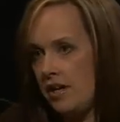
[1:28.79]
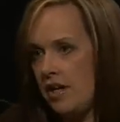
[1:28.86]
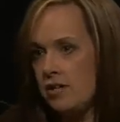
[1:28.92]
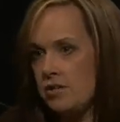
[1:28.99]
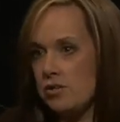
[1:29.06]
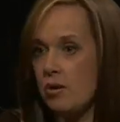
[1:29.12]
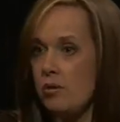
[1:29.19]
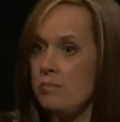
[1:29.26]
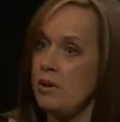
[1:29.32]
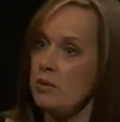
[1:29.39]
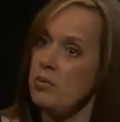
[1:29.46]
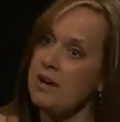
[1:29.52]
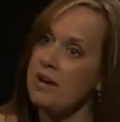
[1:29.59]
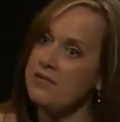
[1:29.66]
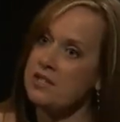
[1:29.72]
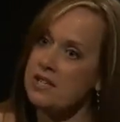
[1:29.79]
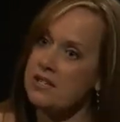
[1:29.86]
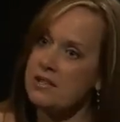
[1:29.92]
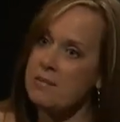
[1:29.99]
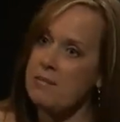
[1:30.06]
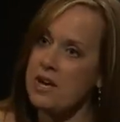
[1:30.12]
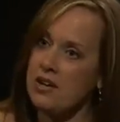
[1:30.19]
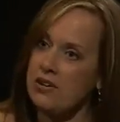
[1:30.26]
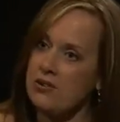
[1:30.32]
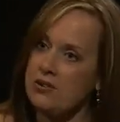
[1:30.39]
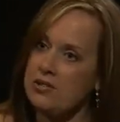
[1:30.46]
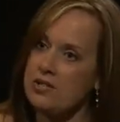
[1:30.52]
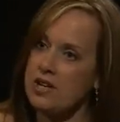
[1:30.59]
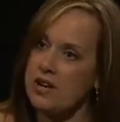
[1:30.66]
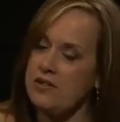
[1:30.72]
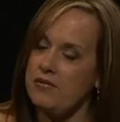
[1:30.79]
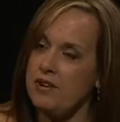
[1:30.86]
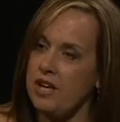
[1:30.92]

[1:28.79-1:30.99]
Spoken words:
Oh. So a midwife does the medical stuff,